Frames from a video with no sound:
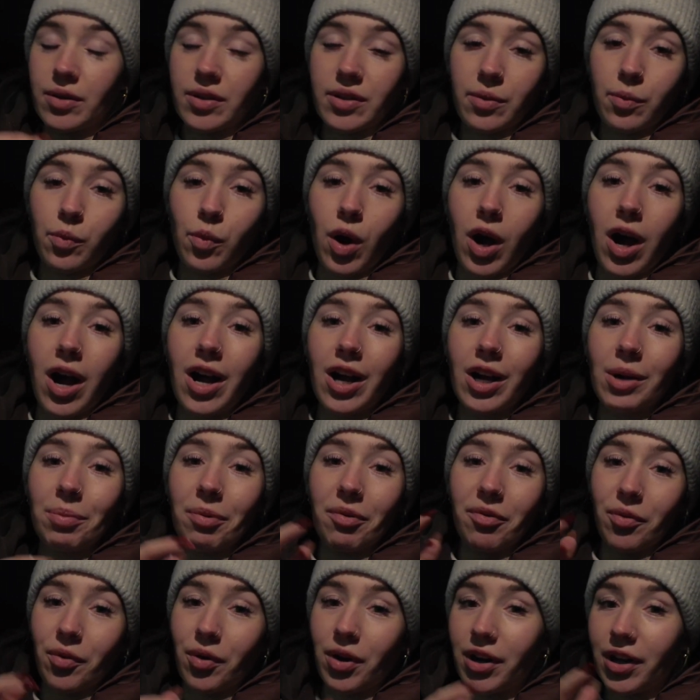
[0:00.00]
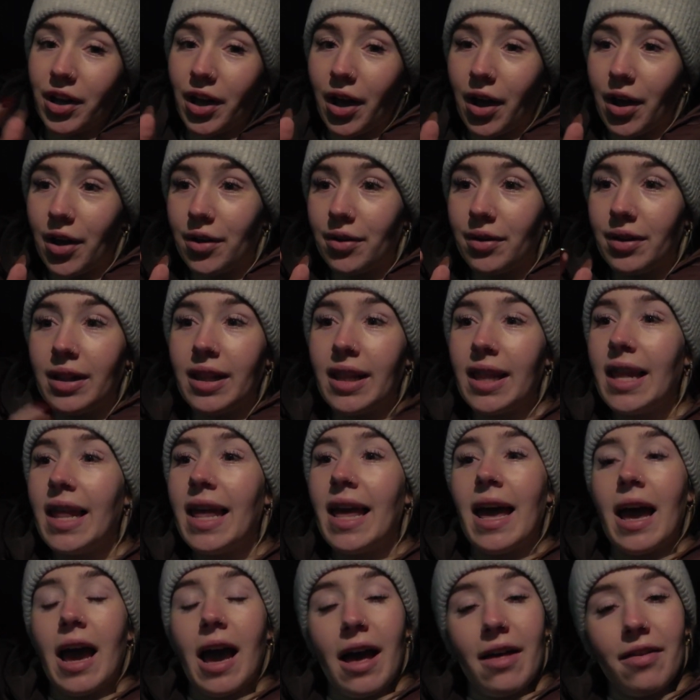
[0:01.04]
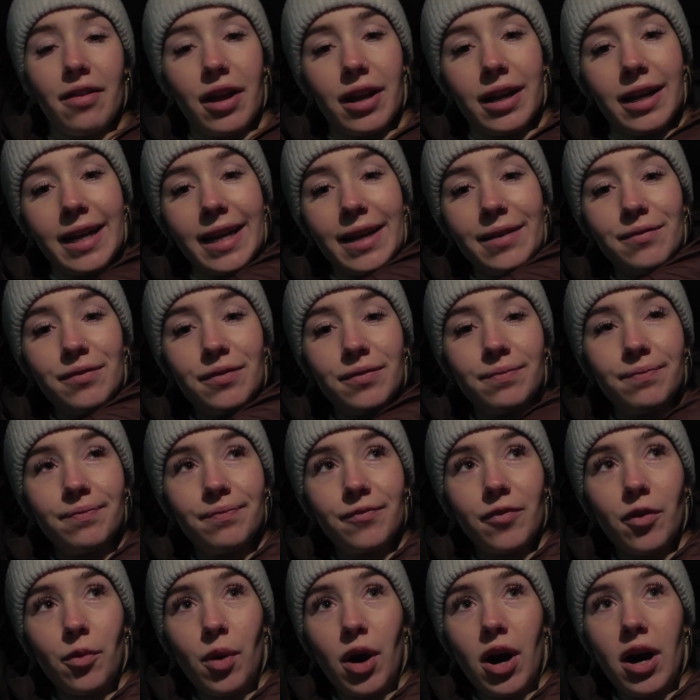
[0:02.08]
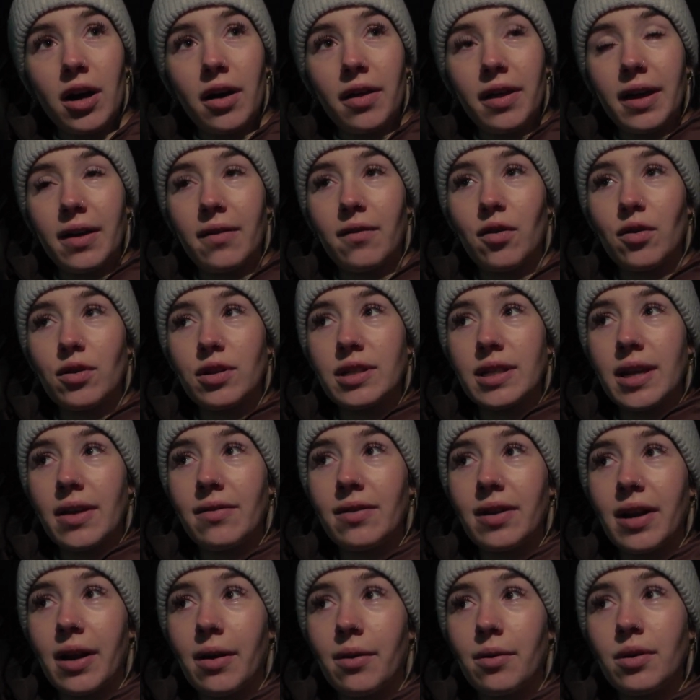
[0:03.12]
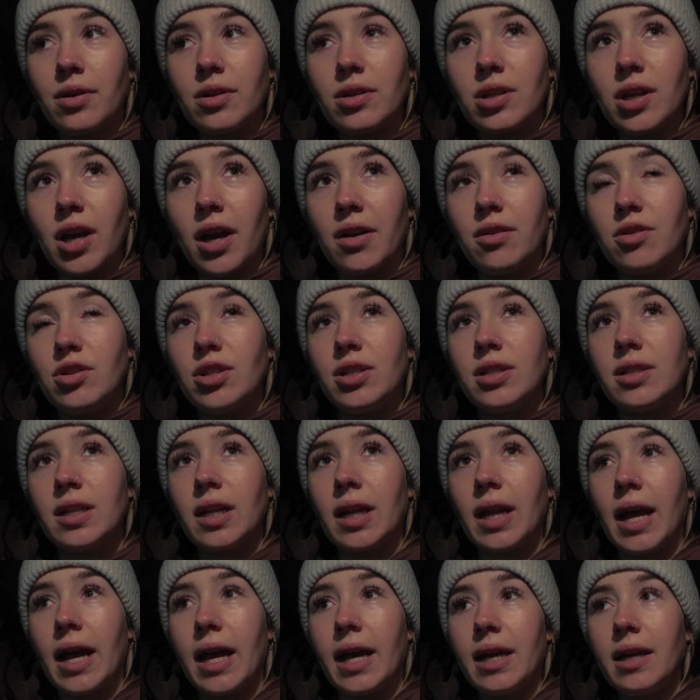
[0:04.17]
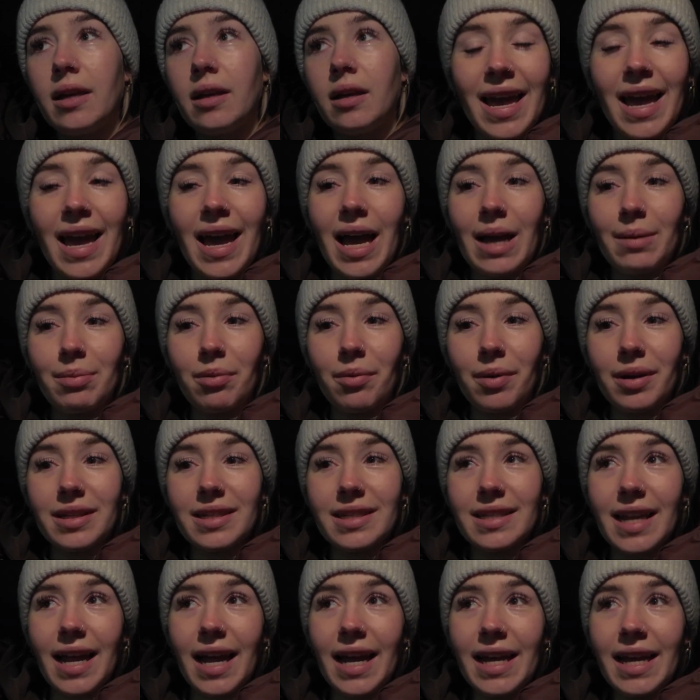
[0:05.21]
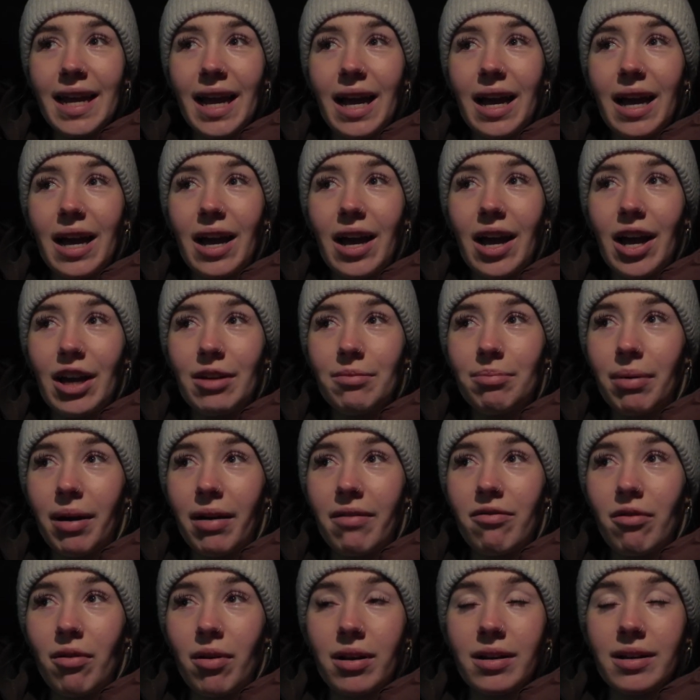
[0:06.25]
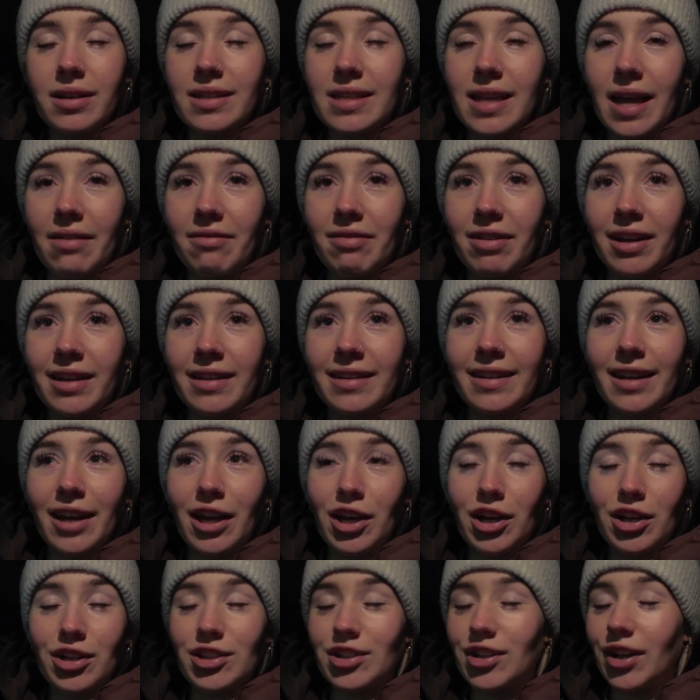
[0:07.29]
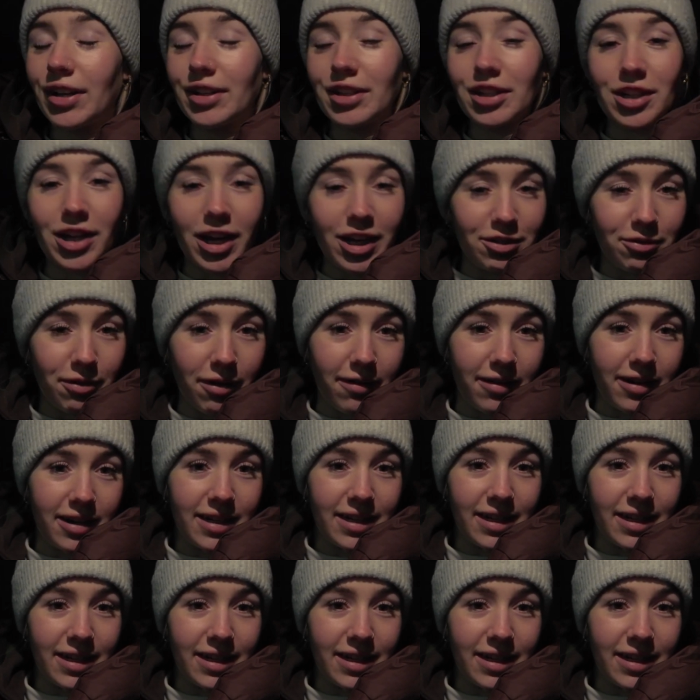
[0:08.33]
some work before I go, and then leave for work. I think I've got 7 hours coaching today. Happy Wednesday. I hope everyone is having a good start to January.